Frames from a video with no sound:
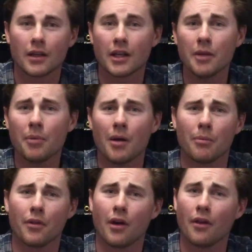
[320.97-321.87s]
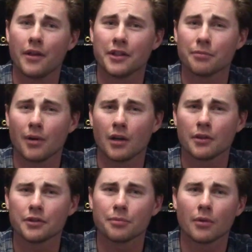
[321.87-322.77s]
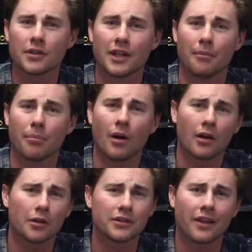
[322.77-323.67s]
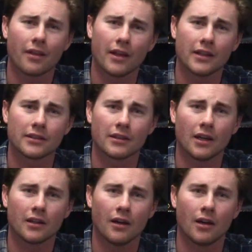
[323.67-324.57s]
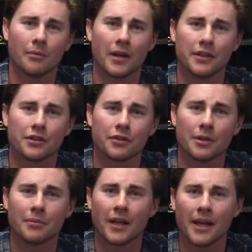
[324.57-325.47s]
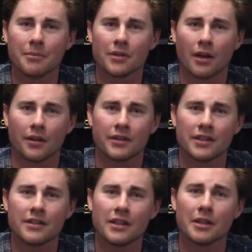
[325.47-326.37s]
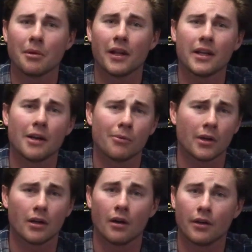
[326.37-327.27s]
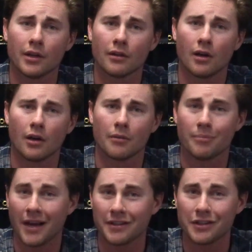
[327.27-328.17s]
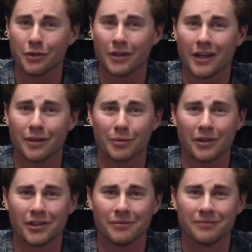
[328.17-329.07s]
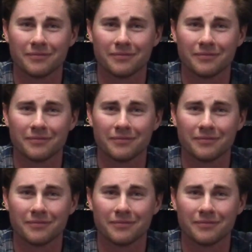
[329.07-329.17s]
Keep up with all things Broncos sports at broncosathletics.com and stream games on the CCAA network all year long. Back to you, Katie and Billy.